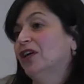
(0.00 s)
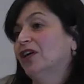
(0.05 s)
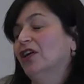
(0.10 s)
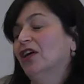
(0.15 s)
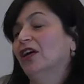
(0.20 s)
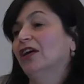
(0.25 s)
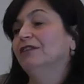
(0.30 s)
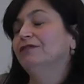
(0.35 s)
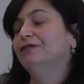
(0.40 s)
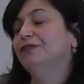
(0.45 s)

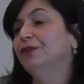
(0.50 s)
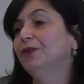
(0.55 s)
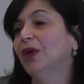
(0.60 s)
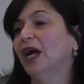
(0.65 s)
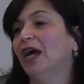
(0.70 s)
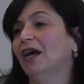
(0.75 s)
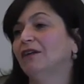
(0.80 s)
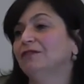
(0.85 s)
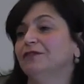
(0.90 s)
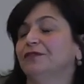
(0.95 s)
archives, you
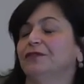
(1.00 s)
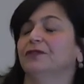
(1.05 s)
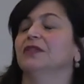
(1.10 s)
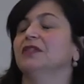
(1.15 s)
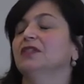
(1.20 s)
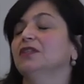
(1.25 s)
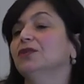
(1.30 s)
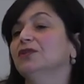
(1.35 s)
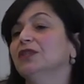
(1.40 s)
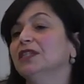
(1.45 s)
have,
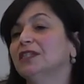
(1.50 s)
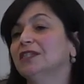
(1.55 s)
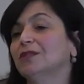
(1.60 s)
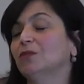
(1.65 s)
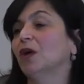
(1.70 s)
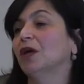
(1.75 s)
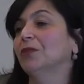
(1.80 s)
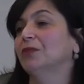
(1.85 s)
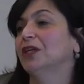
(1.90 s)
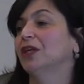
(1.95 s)
so this
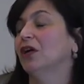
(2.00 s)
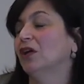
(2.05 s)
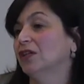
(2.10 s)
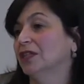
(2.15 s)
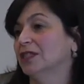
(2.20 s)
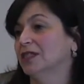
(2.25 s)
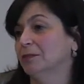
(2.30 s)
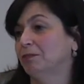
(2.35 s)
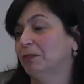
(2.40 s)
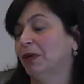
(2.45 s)
is why we
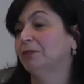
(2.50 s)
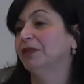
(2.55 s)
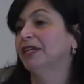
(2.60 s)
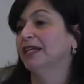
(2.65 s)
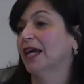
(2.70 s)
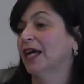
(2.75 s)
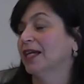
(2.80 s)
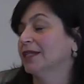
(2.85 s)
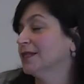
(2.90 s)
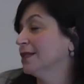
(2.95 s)
call this
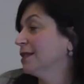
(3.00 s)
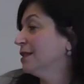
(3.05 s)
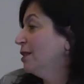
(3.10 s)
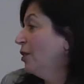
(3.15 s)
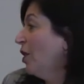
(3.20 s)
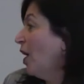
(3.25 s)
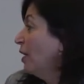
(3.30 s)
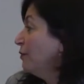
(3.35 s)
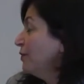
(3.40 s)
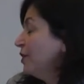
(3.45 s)
public access.
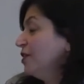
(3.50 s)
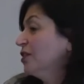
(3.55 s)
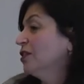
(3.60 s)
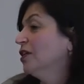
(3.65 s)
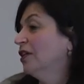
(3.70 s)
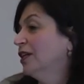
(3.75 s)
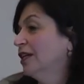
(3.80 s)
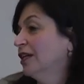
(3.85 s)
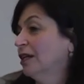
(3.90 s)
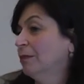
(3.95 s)
You have to
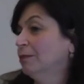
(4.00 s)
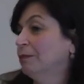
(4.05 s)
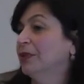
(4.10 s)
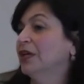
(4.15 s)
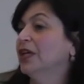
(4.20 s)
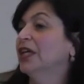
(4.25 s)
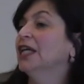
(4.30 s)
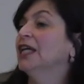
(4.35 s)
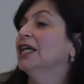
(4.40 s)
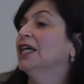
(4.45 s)
sign up
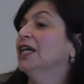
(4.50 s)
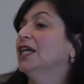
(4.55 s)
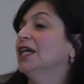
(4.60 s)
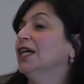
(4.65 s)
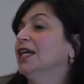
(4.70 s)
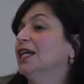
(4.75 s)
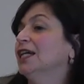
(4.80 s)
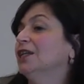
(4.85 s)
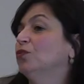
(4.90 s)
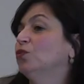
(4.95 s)

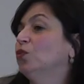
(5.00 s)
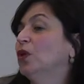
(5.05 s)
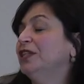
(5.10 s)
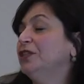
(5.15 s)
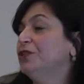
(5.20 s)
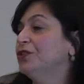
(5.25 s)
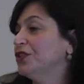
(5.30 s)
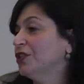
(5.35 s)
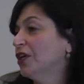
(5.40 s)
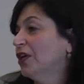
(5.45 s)
and
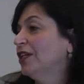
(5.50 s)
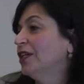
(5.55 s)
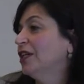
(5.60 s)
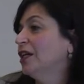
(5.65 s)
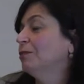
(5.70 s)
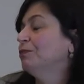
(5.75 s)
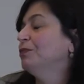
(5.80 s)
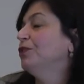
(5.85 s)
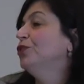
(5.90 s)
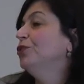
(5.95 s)
when you sign
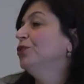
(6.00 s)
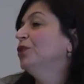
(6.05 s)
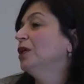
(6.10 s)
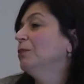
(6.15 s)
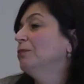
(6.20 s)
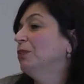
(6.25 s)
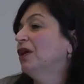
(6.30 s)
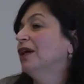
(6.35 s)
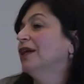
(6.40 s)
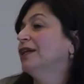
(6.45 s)
up, you
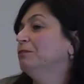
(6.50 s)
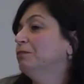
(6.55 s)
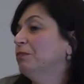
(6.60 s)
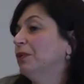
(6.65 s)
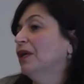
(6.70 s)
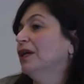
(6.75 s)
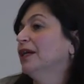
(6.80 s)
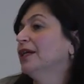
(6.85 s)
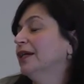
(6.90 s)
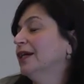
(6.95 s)
abide
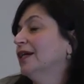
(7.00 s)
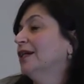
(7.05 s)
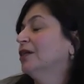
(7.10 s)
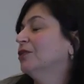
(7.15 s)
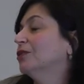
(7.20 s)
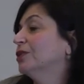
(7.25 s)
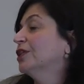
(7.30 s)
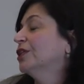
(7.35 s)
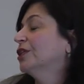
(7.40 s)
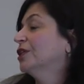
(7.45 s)
by
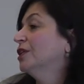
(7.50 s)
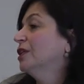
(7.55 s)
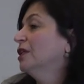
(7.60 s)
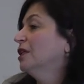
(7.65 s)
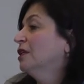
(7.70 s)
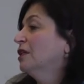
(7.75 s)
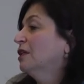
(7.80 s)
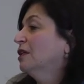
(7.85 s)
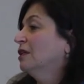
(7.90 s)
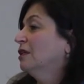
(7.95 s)
our
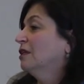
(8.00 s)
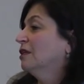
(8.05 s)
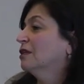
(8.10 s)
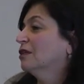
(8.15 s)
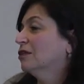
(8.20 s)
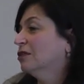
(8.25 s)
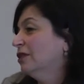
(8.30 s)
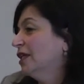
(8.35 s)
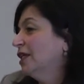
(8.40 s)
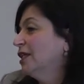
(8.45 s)

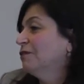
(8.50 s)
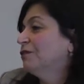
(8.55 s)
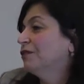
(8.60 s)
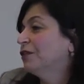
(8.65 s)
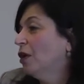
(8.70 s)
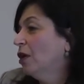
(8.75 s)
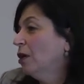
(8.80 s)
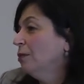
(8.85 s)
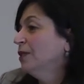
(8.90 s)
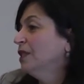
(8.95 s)

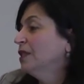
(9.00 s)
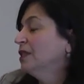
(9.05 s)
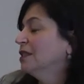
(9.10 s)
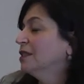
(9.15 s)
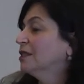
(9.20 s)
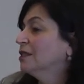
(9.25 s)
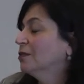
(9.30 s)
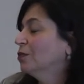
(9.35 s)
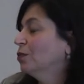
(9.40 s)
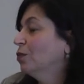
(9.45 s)
Creative
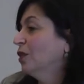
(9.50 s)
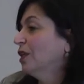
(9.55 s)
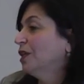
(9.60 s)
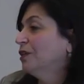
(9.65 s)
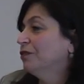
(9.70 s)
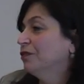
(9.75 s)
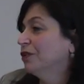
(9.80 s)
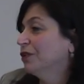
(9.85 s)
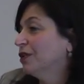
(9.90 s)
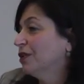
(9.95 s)
Commons,
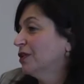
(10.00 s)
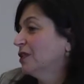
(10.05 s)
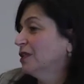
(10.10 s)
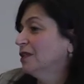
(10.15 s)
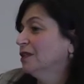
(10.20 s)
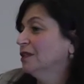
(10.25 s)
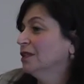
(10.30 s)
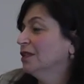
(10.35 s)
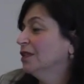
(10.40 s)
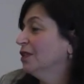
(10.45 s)
whatever,
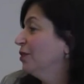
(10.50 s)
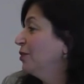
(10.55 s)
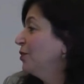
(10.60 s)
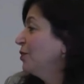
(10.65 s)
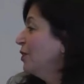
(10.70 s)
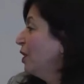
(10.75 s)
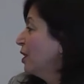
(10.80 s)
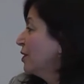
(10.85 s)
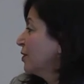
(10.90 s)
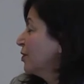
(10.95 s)
you know,
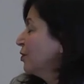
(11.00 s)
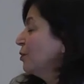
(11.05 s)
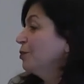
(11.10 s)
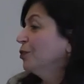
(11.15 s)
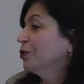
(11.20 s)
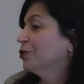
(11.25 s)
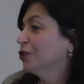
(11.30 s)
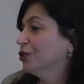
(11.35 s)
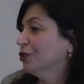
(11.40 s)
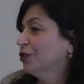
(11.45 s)

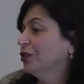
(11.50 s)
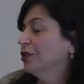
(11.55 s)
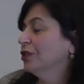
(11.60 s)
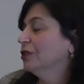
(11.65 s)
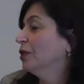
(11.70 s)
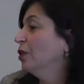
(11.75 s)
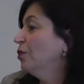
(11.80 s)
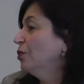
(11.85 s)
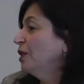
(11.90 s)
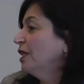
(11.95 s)

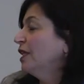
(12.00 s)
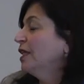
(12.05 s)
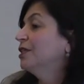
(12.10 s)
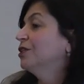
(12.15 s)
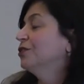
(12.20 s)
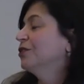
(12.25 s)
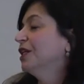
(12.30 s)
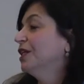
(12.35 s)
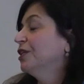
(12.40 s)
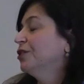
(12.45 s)
non-commercial, only
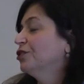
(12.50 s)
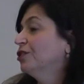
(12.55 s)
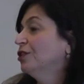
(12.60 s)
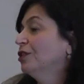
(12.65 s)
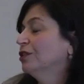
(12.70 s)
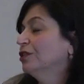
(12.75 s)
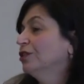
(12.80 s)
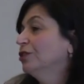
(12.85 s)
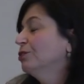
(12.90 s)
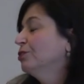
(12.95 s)

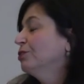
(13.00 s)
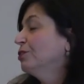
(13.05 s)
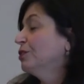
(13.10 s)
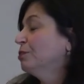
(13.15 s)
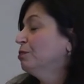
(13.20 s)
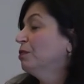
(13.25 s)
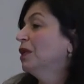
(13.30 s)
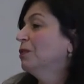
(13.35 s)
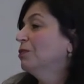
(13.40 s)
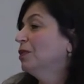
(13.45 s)
educational use,
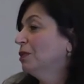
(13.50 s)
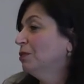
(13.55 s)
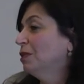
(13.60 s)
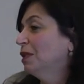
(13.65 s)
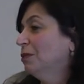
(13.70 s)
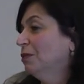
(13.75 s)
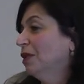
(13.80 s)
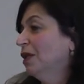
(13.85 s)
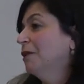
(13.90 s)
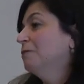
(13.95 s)
blah, blah, blah,
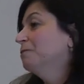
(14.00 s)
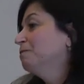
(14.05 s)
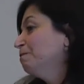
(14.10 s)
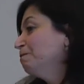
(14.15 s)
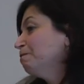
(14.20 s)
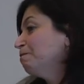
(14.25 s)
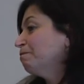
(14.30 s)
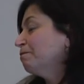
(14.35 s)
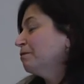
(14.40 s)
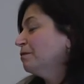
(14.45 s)

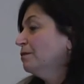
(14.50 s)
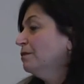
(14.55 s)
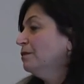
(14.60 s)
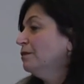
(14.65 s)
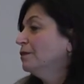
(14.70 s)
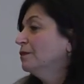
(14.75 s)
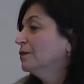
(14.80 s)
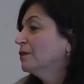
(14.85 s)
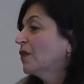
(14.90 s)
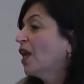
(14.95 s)

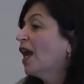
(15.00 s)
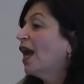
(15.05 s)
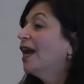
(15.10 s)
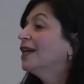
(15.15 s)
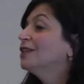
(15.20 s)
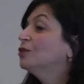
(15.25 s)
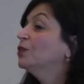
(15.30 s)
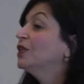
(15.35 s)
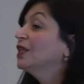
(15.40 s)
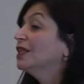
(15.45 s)
blah.
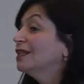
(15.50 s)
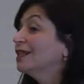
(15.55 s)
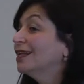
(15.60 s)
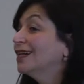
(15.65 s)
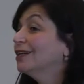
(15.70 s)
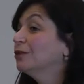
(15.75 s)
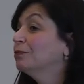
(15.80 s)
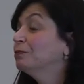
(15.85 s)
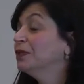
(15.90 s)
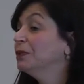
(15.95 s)
And we
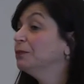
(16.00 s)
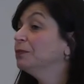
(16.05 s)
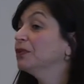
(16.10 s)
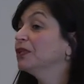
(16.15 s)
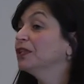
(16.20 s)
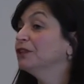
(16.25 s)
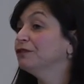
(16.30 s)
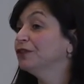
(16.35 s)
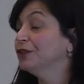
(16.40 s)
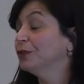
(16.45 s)
allow
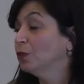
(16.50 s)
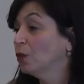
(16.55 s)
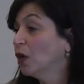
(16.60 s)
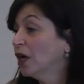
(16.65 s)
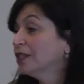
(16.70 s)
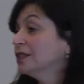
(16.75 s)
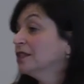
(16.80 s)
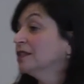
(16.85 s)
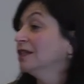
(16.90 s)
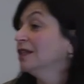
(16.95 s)
people, if you
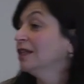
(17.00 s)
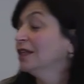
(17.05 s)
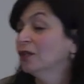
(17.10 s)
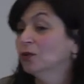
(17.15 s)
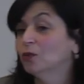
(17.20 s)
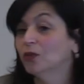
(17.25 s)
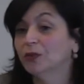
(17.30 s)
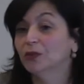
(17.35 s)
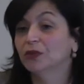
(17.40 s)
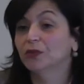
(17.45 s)
want,
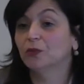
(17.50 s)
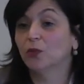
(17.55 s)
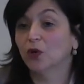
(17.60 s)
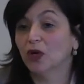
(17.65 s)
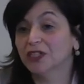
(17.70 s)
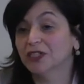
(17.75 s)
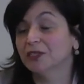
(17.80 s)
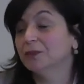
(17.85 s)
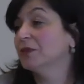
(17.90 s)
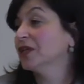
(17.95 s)
we would
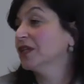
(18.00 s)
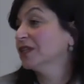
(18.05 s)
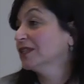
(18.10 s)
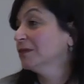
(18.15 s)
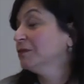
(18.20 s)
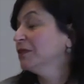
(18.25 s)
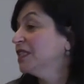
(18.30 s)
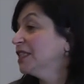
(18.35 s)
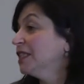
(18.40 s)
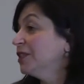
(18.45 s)
watermark
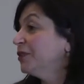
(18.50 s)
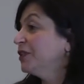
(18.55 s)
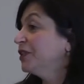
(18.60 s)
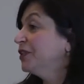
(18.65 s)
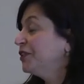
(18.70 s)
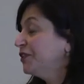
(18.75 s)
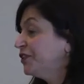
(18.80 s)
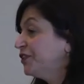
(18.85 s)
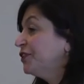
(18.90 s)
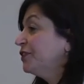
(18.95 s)
the
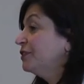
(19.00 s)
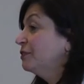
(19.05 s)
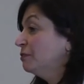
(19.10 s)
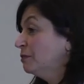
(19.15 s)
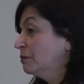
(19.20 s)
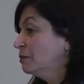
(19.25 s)
materials.